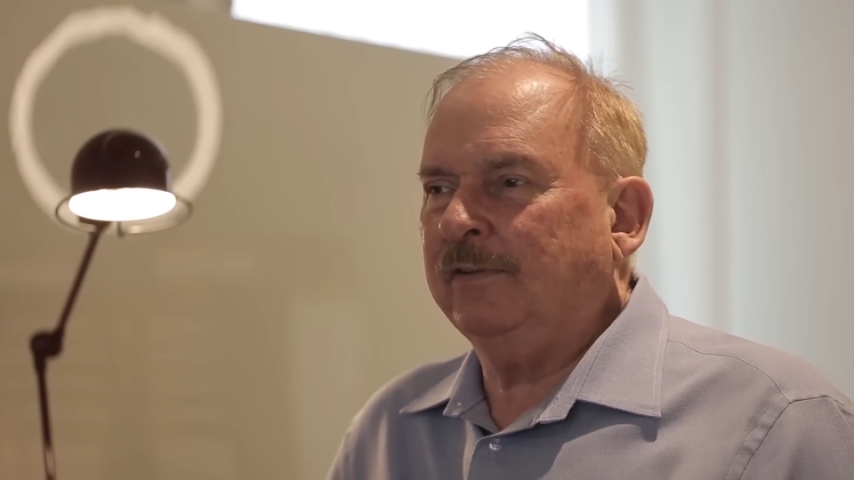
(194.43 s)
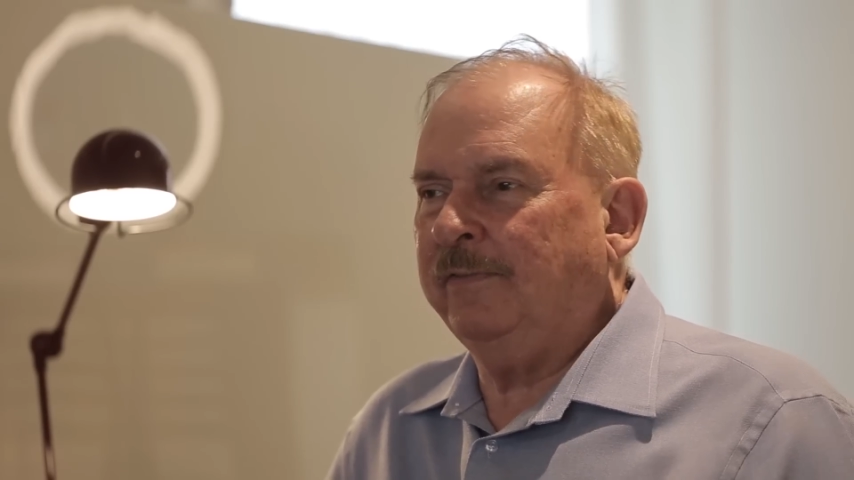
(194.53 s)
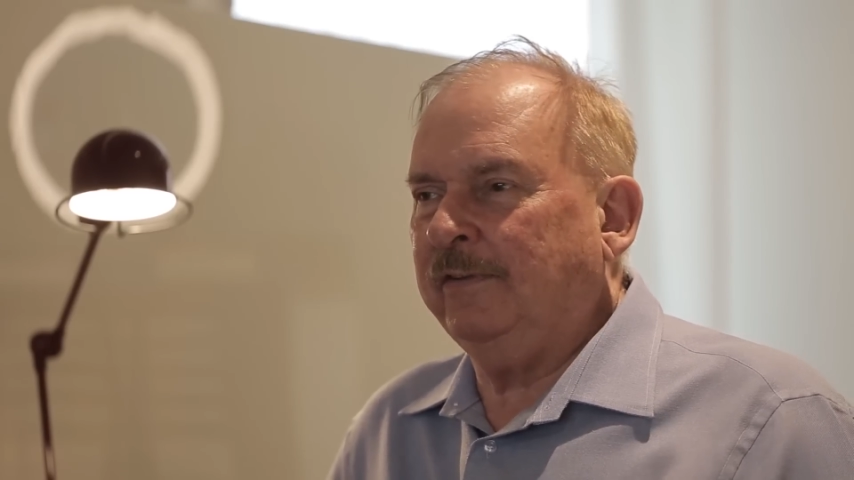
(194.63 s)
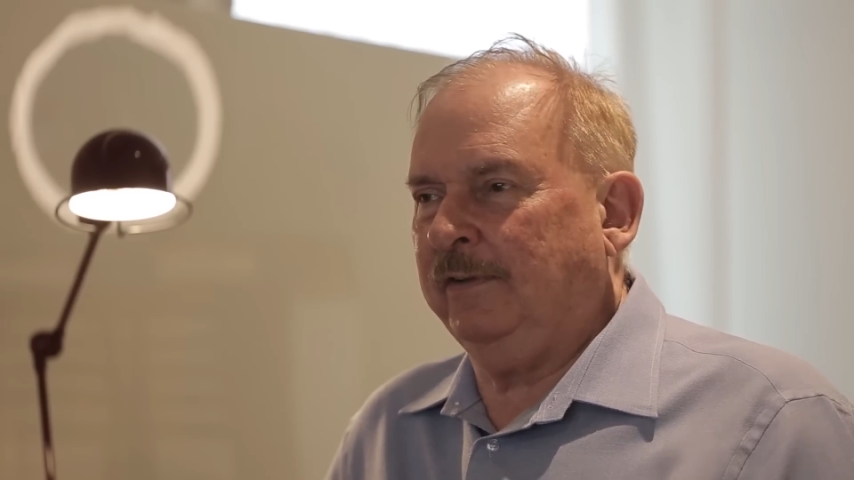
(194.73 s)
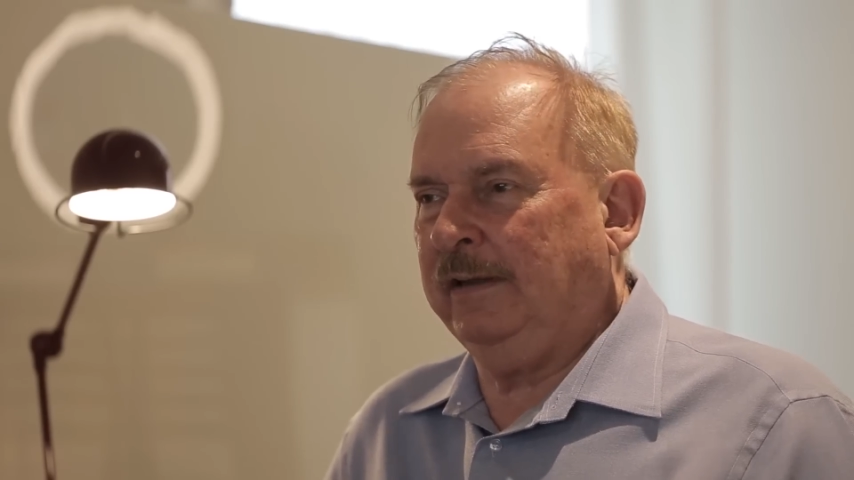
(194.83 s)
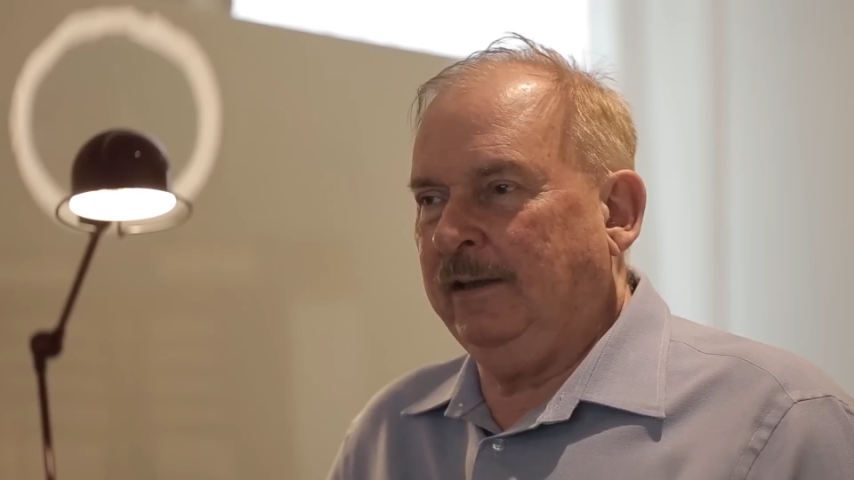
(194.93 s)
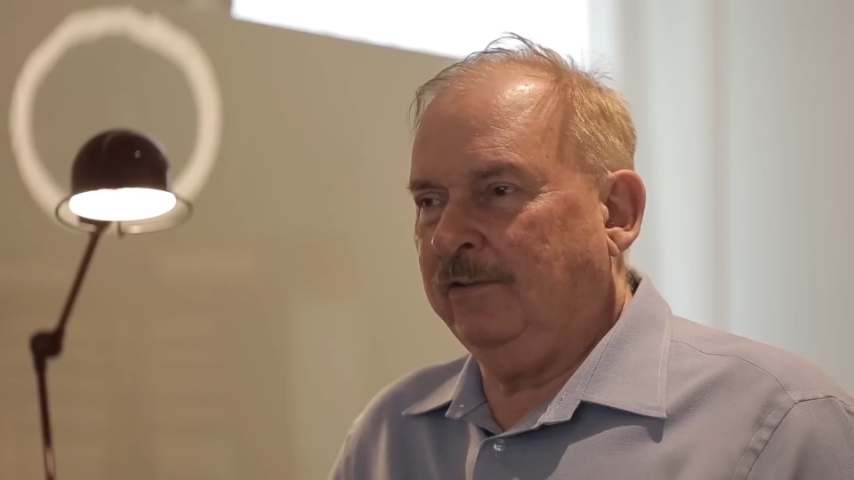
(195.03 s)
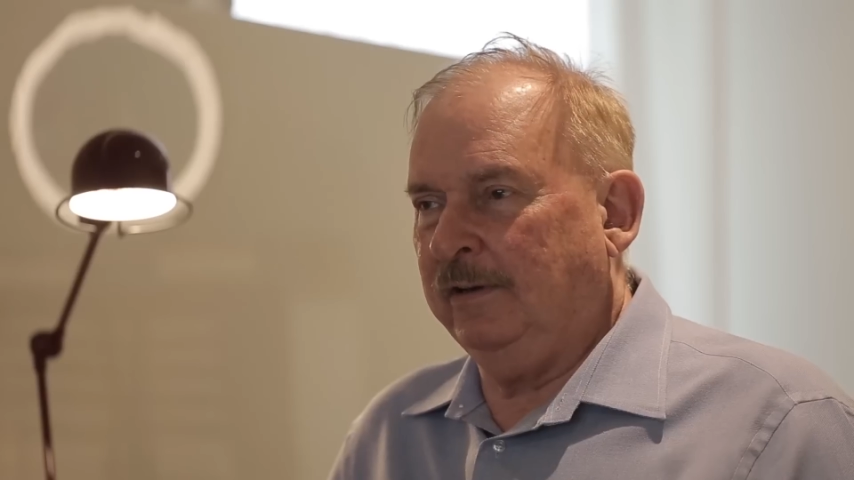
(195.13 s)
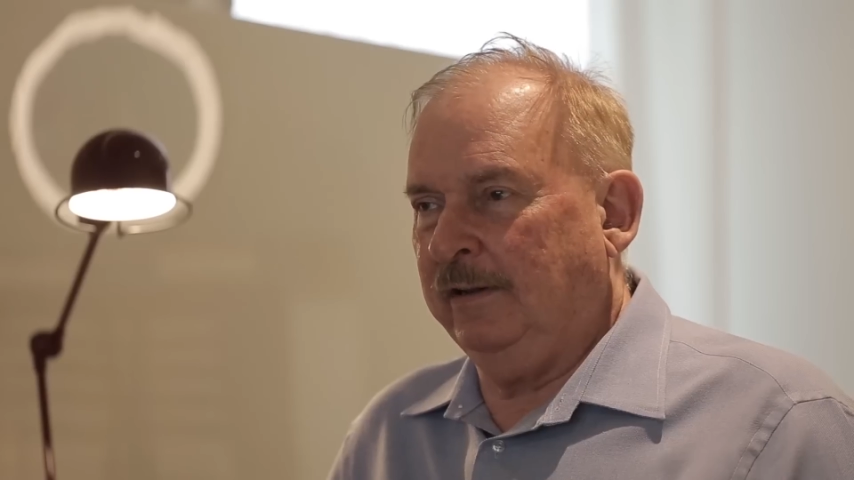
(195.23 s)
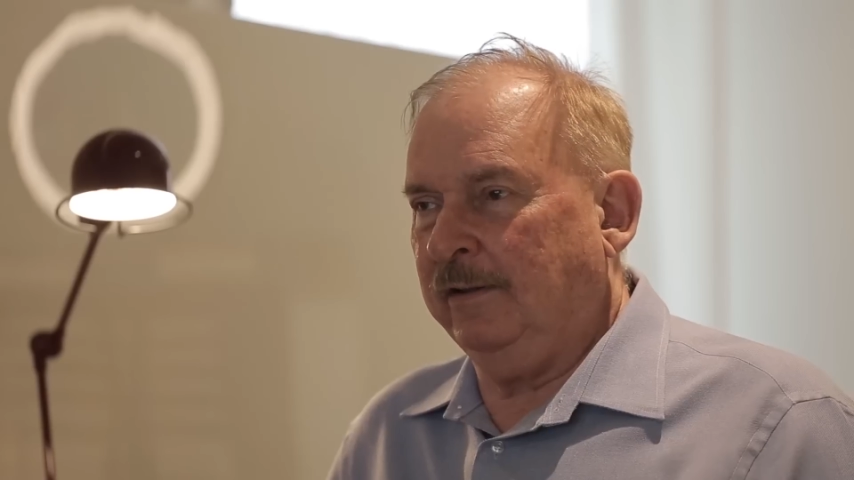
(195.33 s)

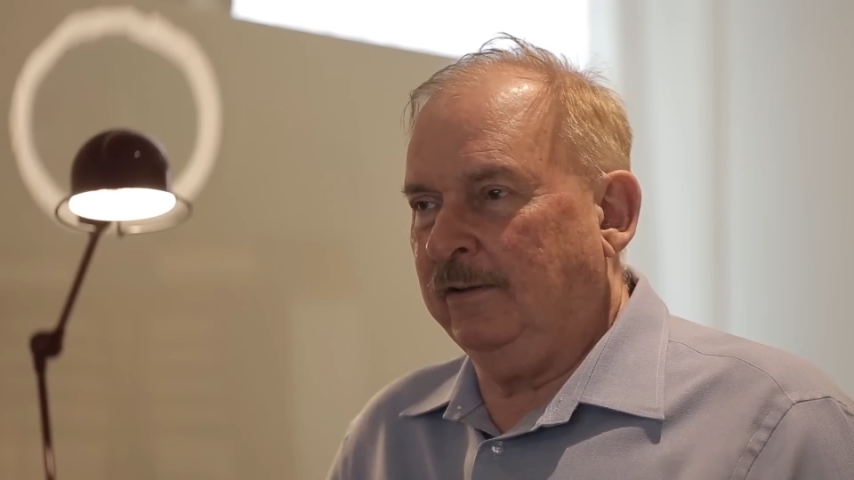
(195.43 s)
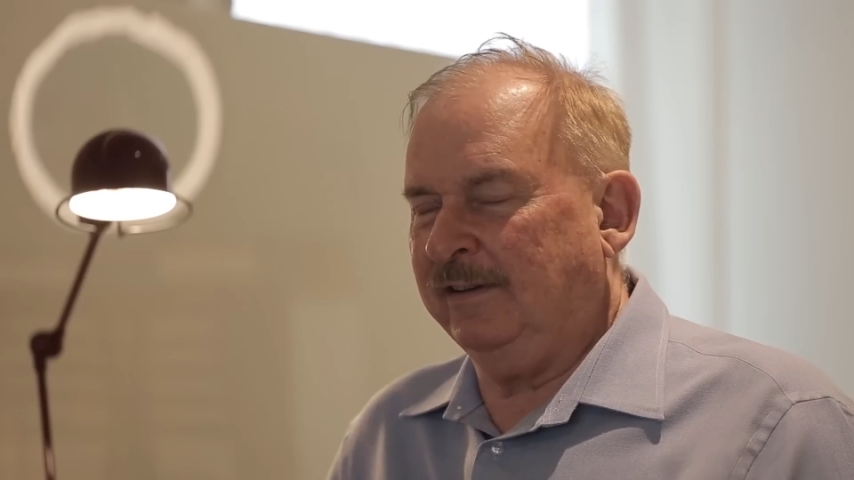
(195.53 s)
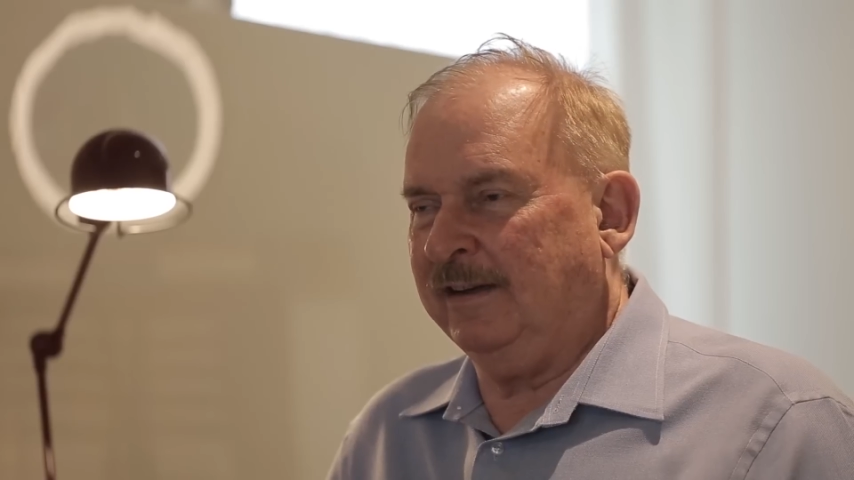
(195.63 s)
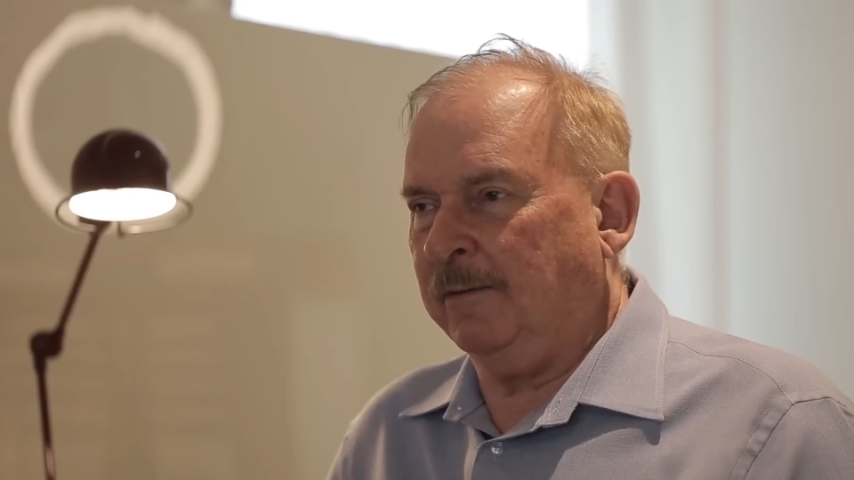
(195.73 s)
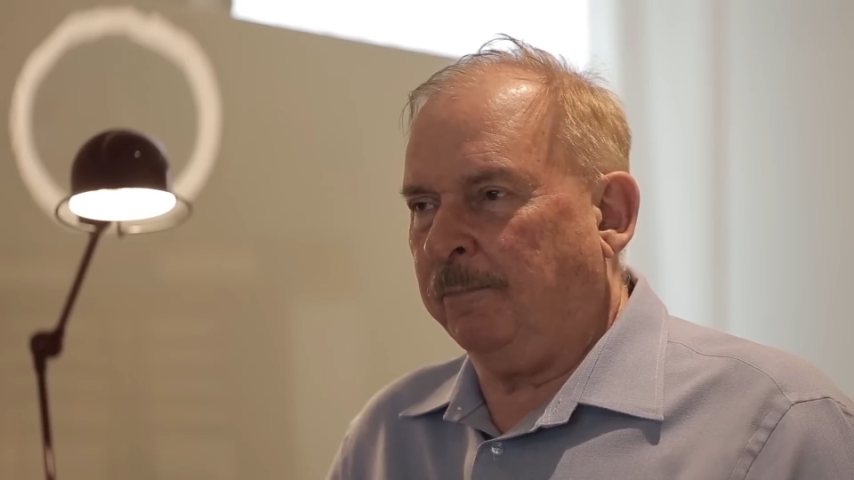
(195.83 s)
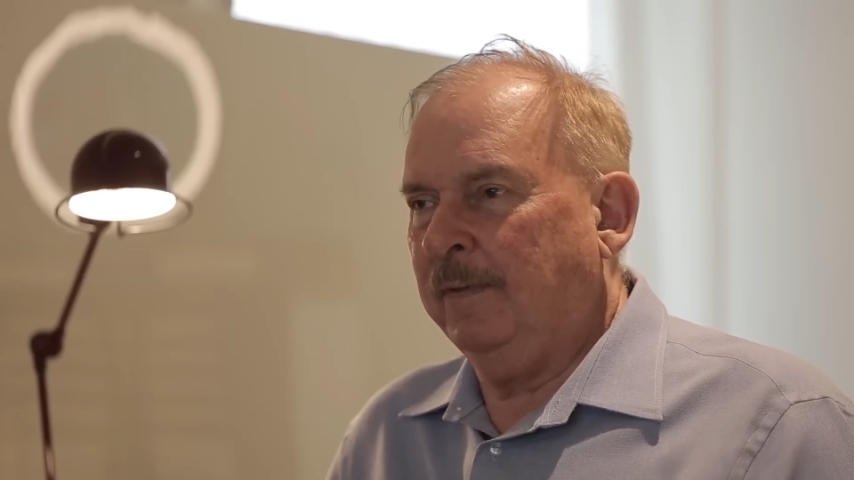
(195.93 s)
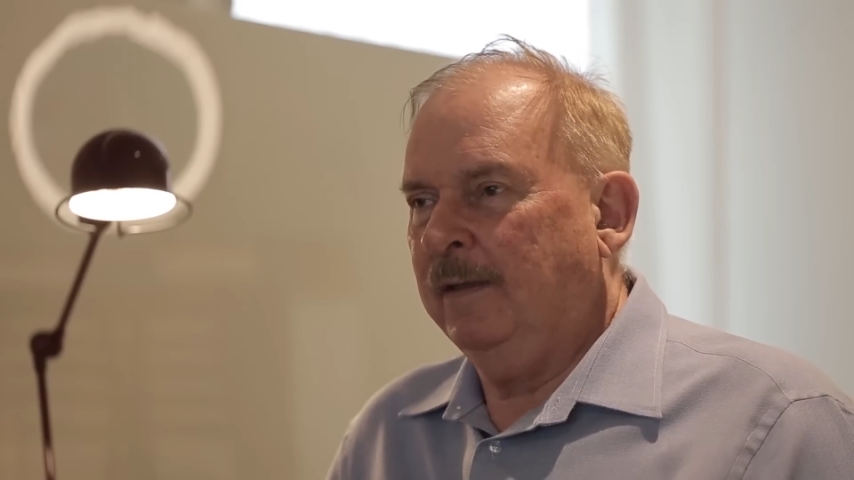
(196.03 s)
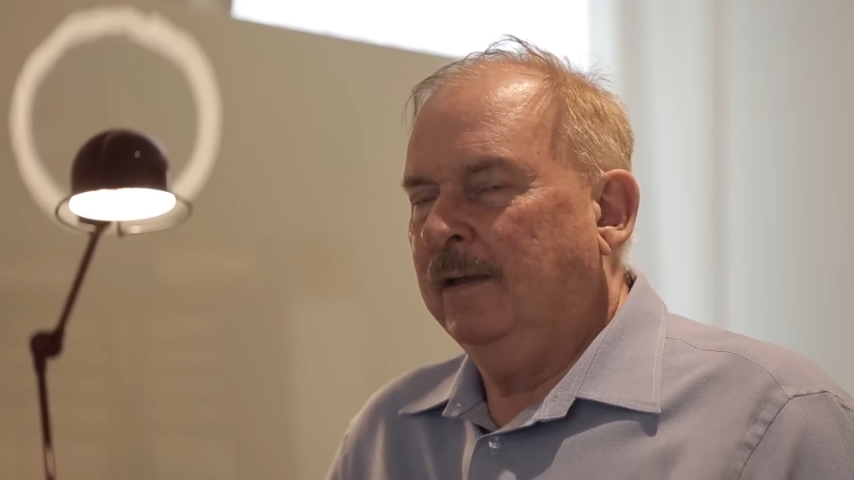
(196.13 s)
sophistication in the design.